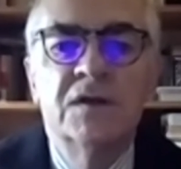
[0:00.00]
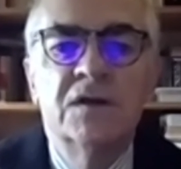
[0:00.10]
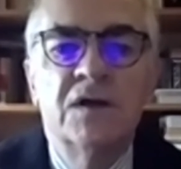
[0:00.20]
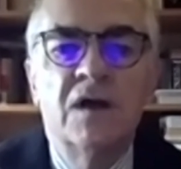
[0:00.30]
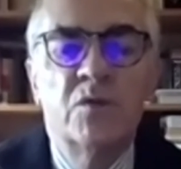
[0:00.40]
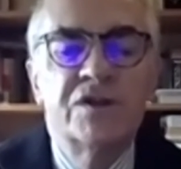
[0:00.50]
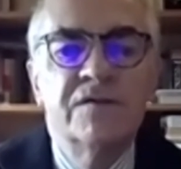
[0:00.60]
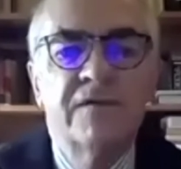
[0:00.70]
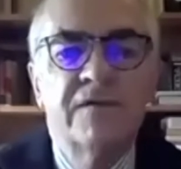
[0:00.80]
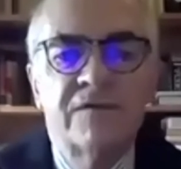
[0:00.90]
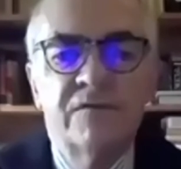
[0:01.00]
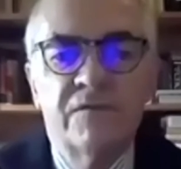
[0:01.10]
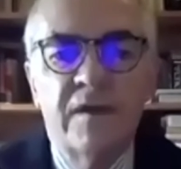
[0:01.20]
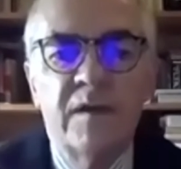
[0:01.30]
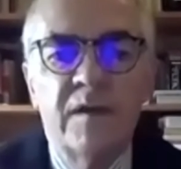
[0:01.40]
I wish you
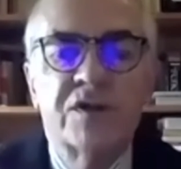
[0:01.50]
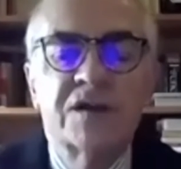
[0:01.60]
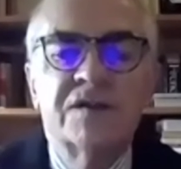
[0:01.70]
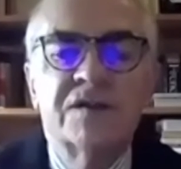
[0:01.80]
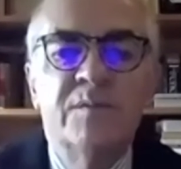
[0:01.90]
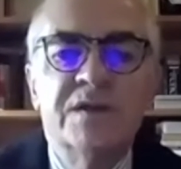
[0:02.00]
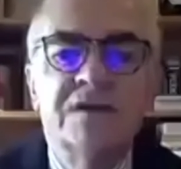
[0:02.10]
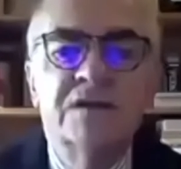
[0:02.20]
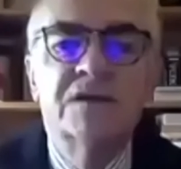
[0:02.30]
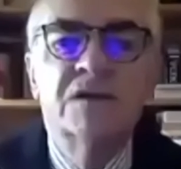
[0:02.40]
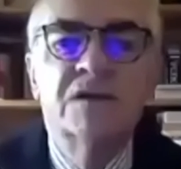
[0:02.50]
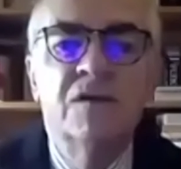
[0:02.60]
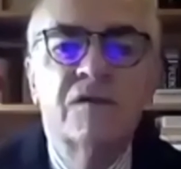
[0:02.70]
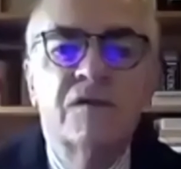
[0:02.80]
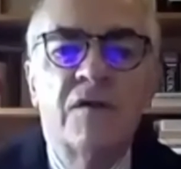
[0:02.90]
very productive meetings
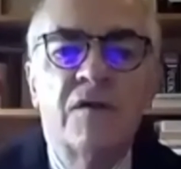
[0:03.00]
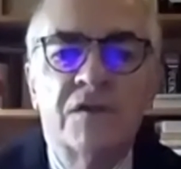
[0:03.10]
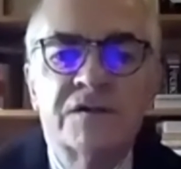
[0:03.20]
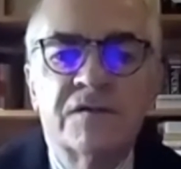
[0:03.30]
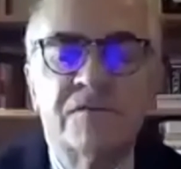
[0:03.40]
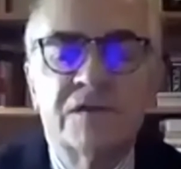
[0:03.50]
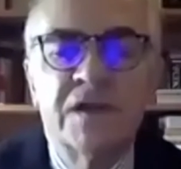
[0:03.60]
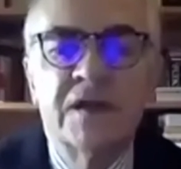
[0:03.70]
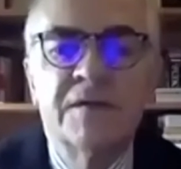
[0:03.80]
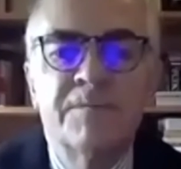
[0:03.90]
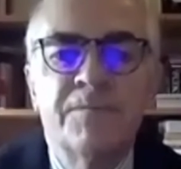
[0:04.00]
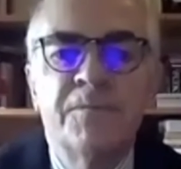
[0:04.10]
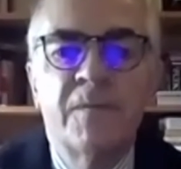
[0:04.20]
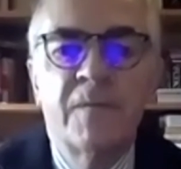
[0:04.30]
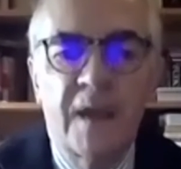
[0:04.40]
throughout the rest of the day.
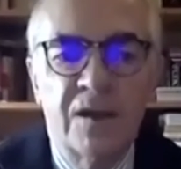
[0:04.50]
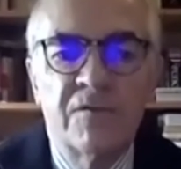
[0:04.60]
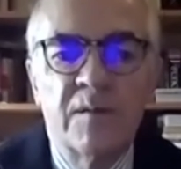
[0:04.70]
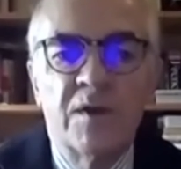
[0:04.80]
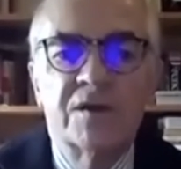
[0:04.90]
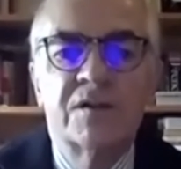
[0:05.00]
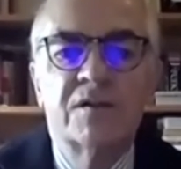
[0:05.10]
Thank you very much.